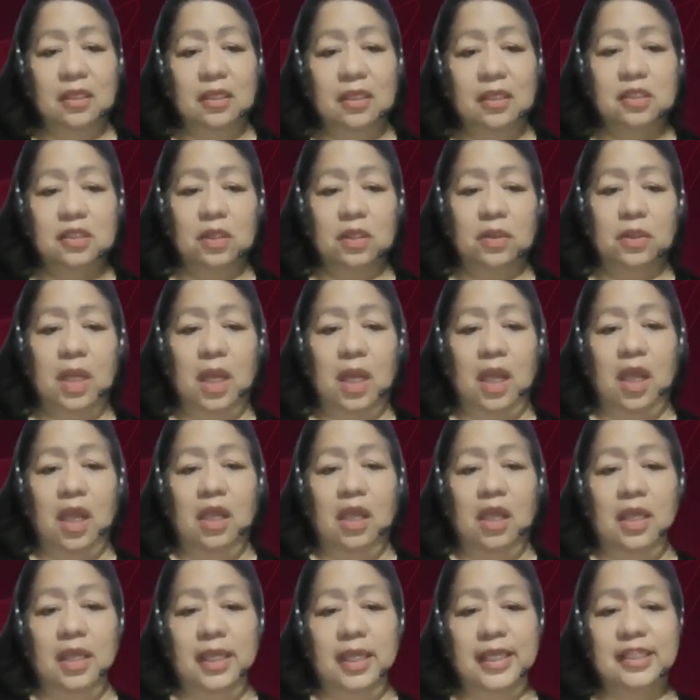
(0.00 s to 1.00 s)
So,
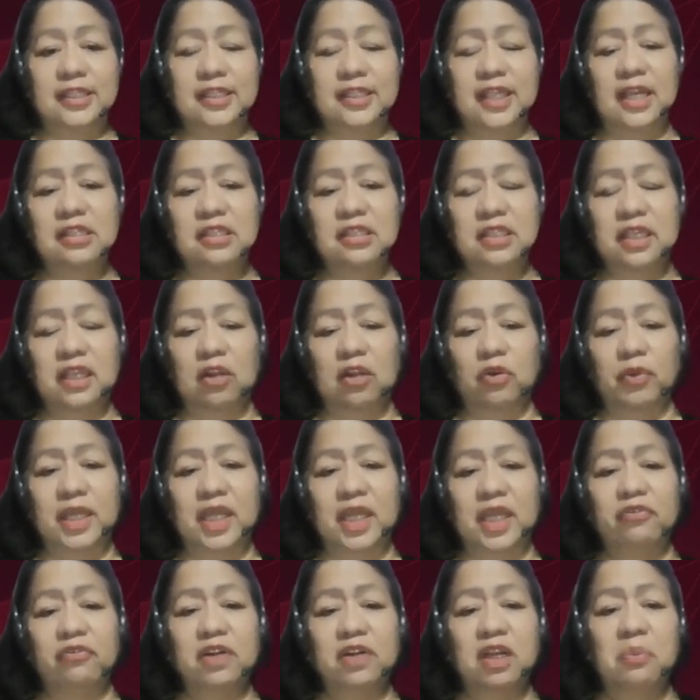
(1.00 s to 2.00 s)
it says here
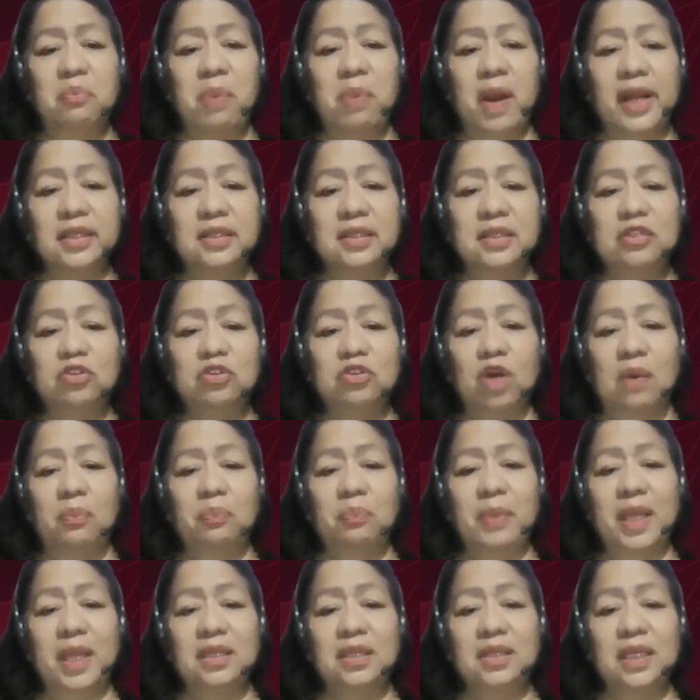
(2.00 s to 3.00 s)
whenever a party to a
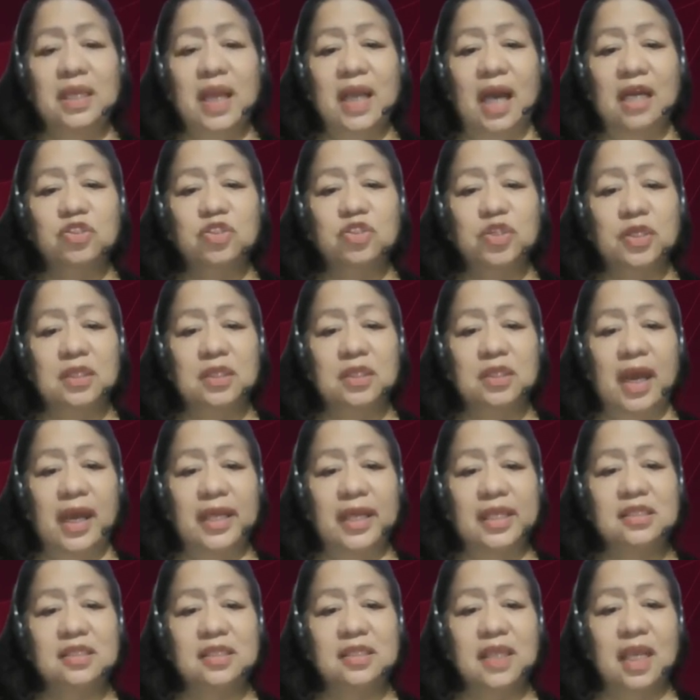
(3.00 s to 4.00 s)
pending action
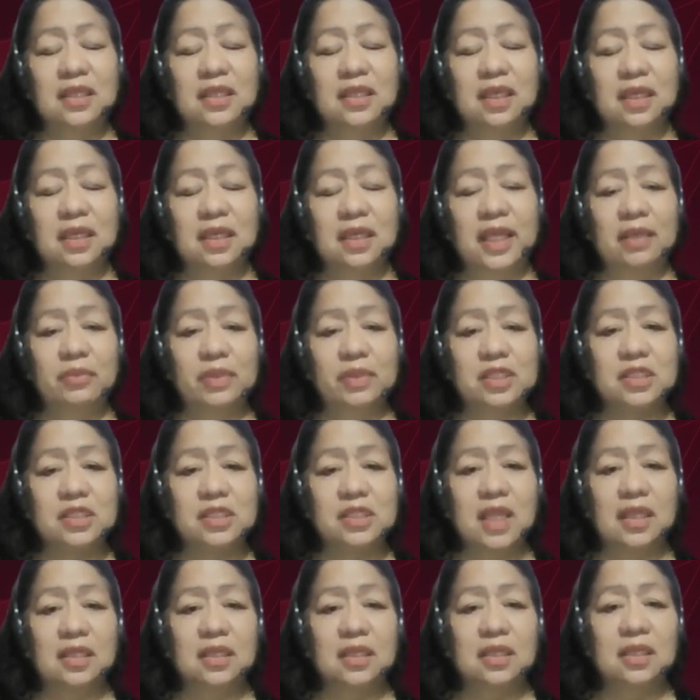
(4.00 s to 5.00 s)
dies and the claim
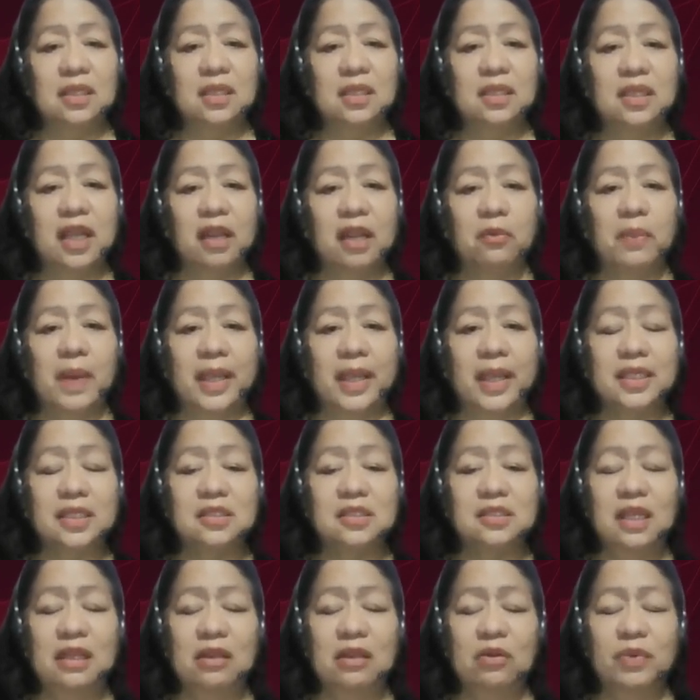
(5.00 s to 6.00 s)
is not thereby
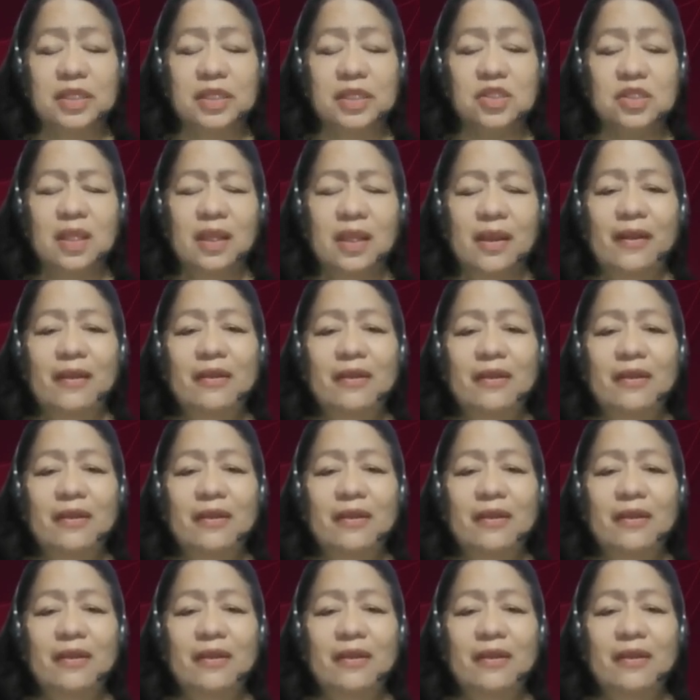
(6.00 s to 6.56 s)
extinguished,